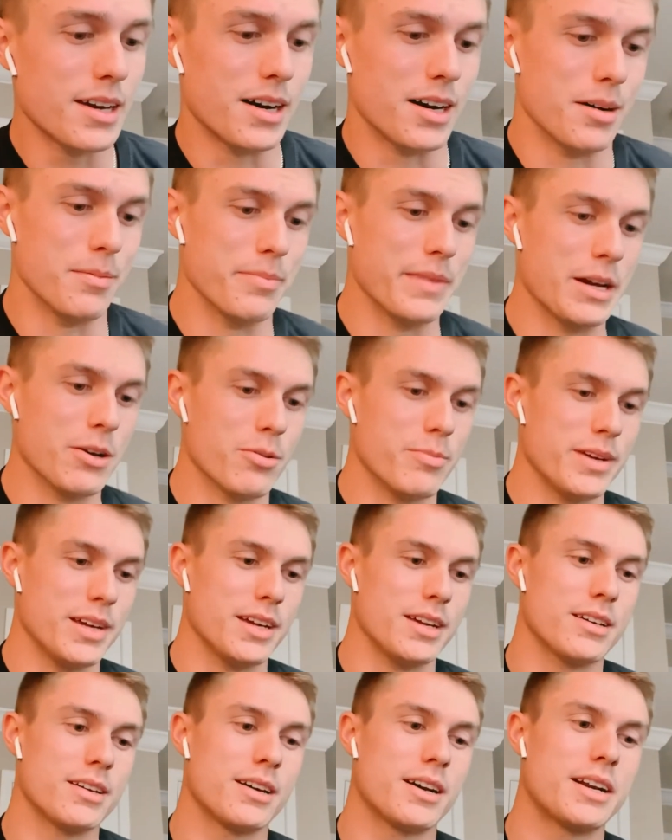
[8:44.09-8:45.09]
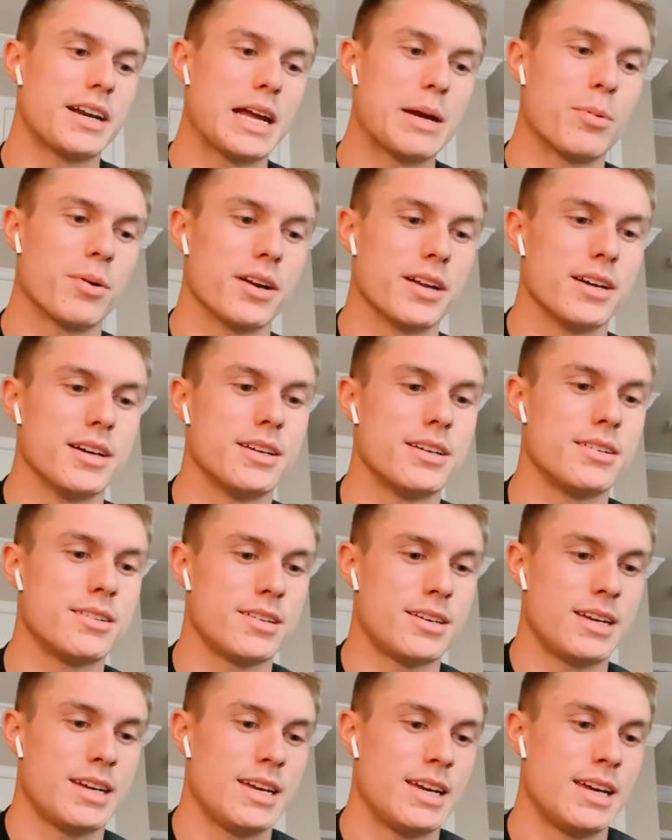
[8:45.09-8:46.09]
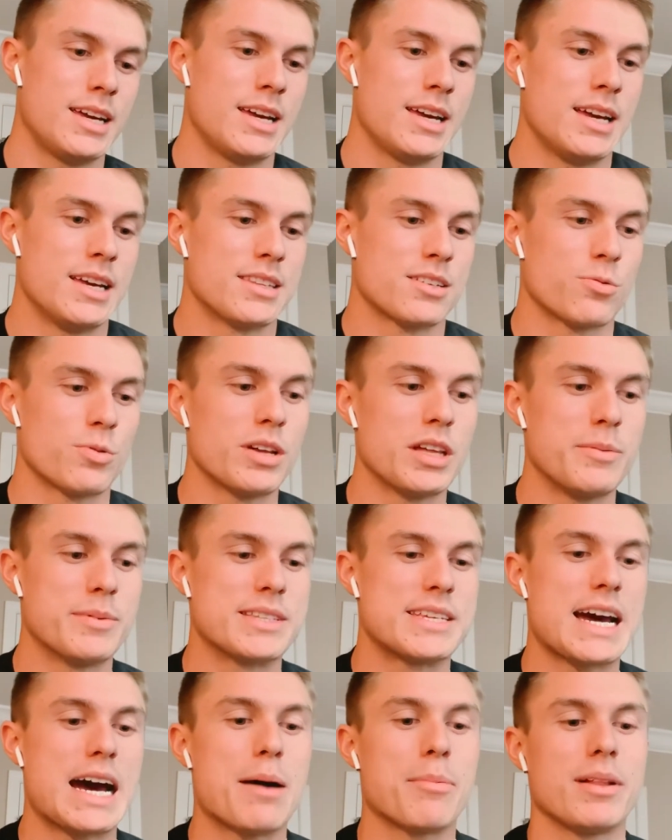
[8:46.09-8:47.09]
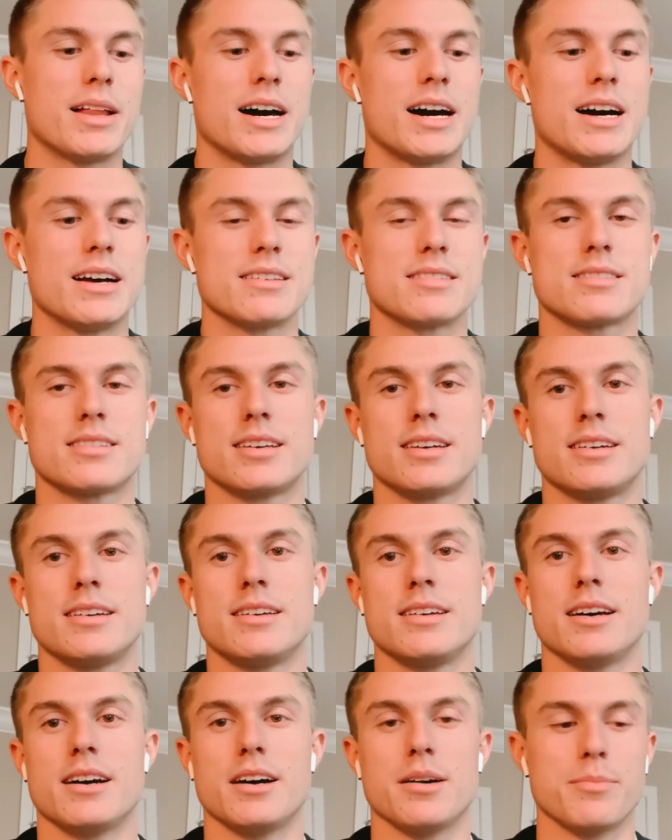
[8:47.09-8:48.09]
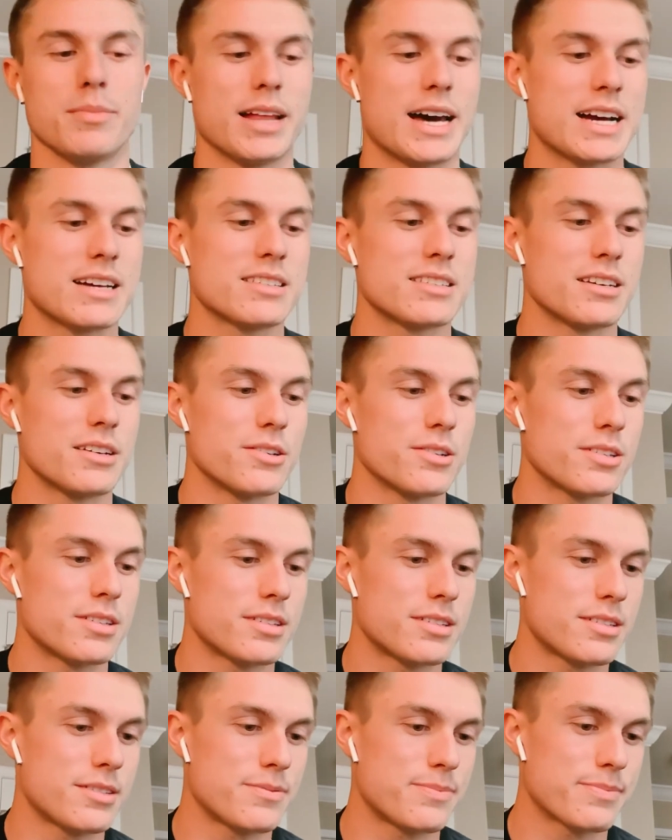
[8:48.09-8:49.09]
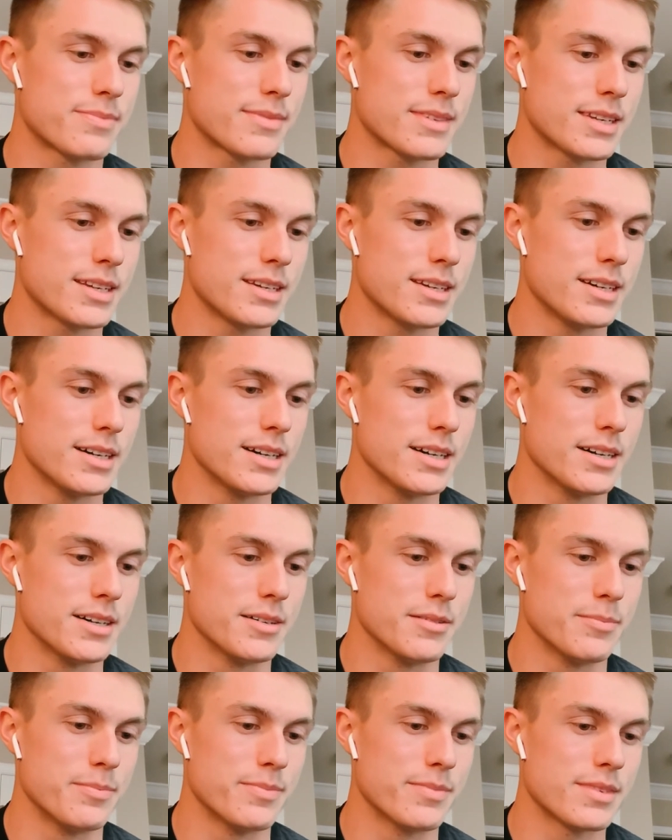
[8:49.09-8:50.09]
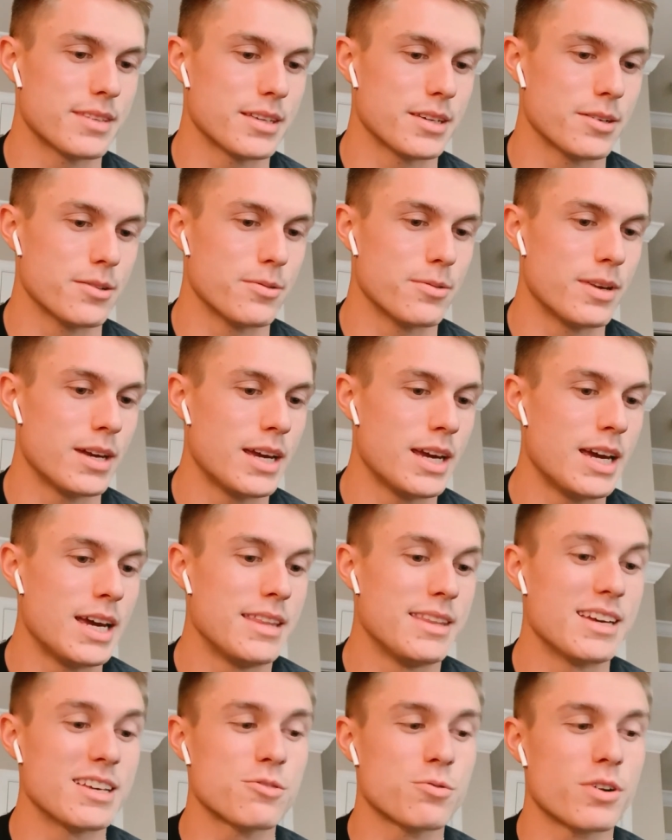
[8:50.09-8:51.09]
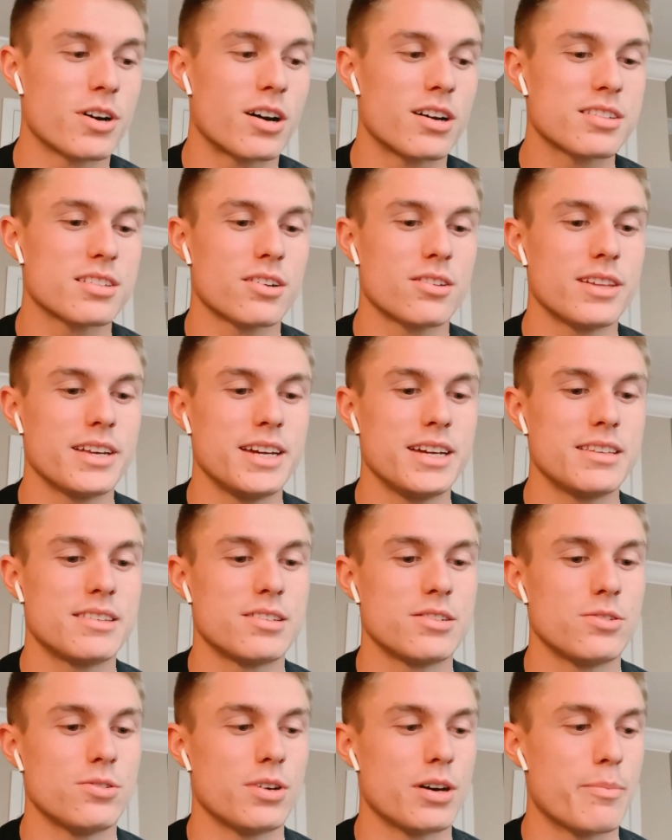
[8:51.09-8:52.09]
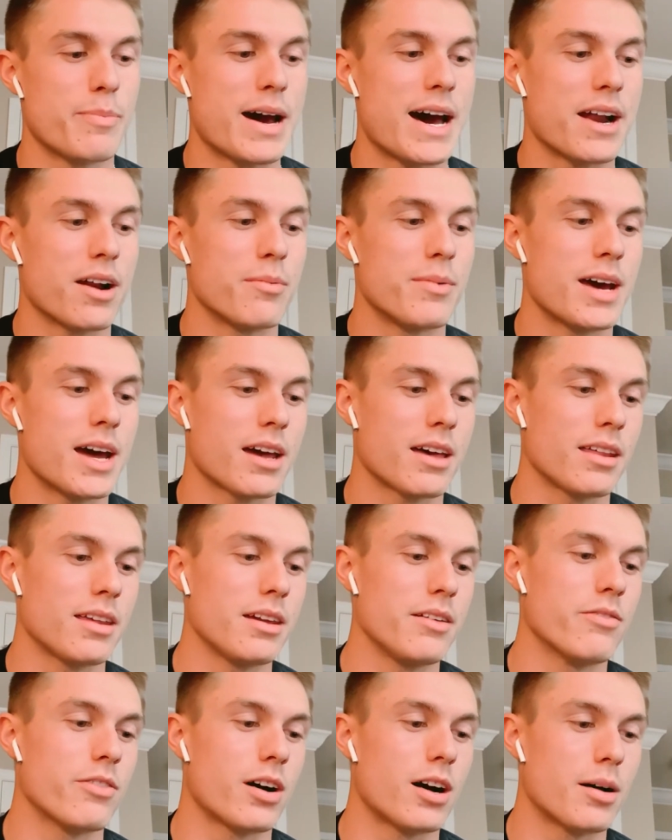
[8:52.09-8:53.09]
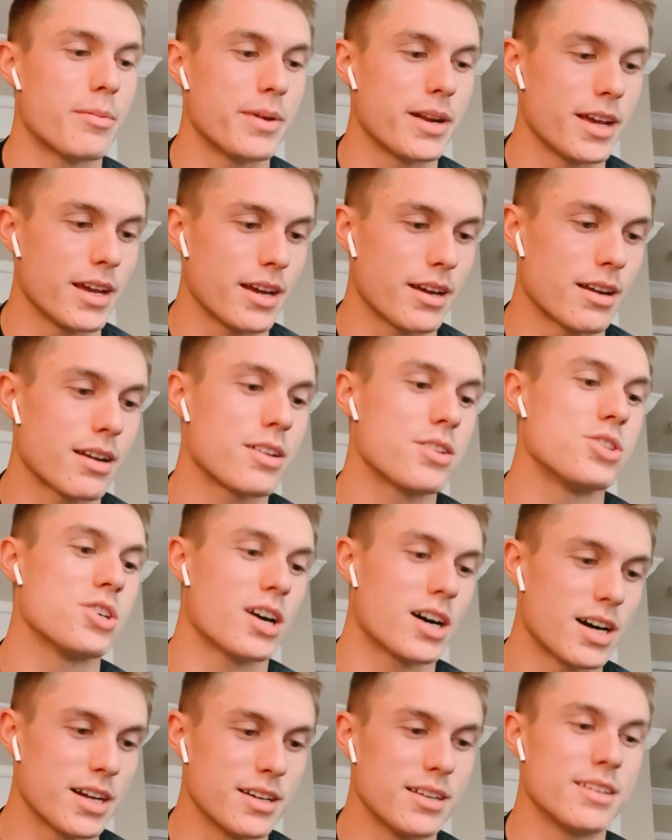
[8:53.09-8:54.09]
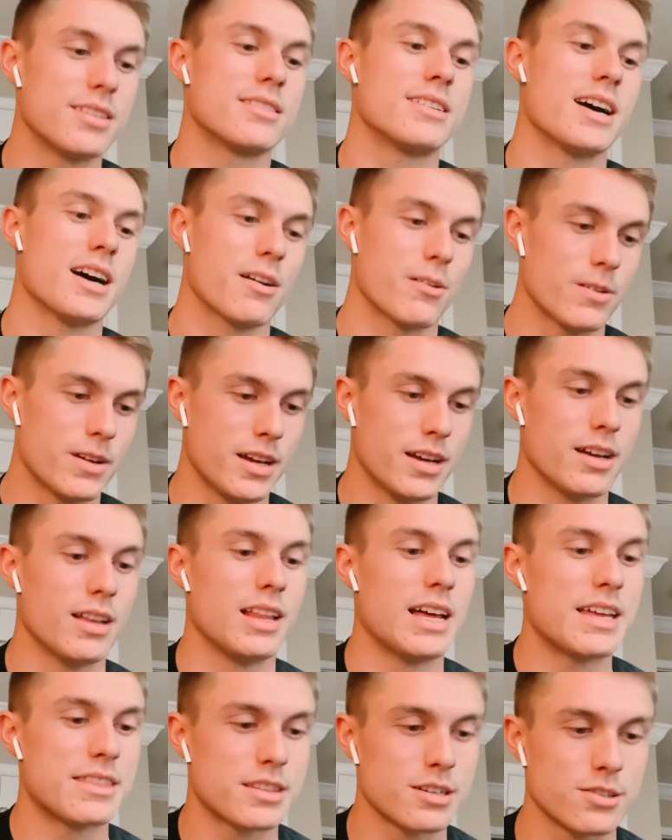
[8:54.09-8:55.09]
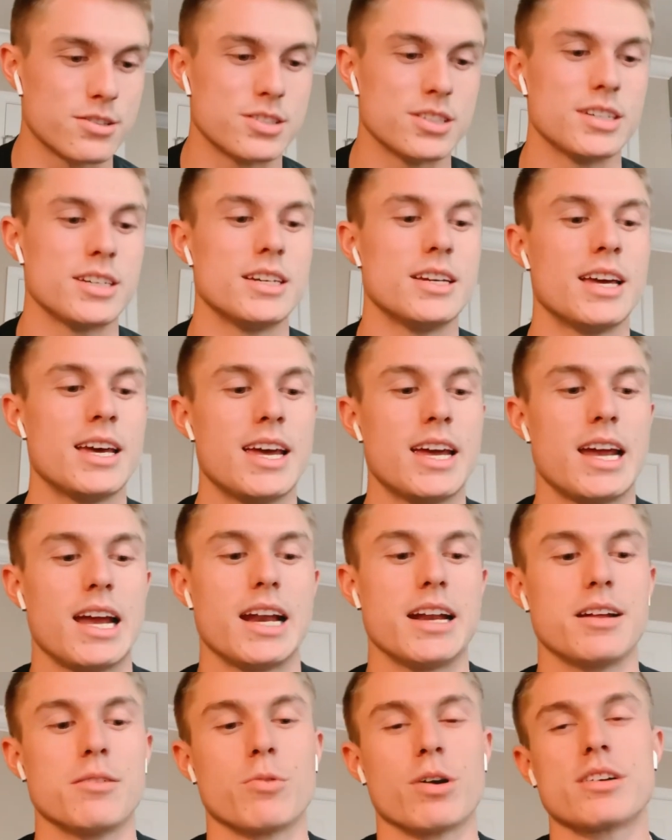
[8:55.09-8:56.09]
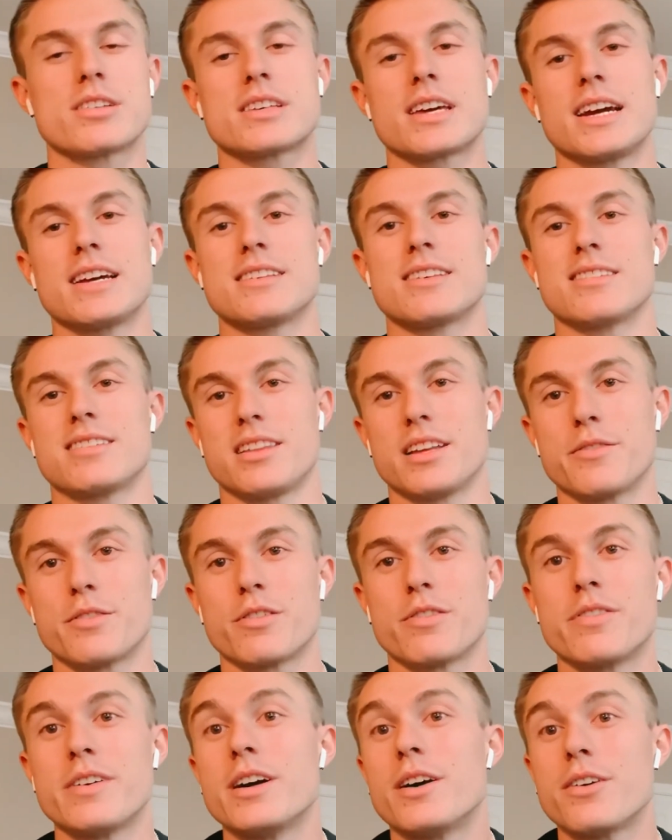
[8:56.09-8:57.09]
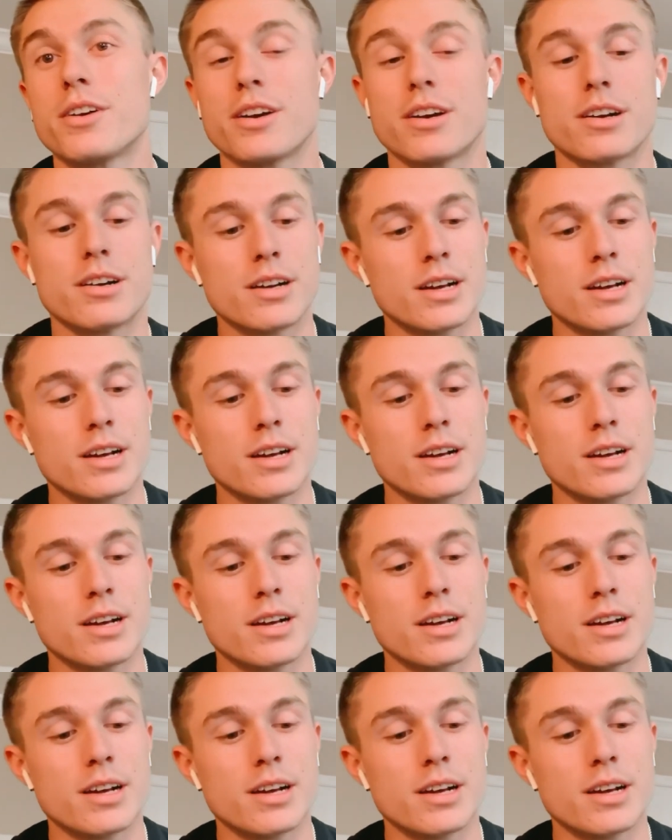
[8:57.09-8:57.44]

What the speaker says: They would be unable to really metabolize lactose. So this would also lead to hepatomegaly, vomiting, jaundice, diarrhea, lethargy, and in worst cases, liver failure.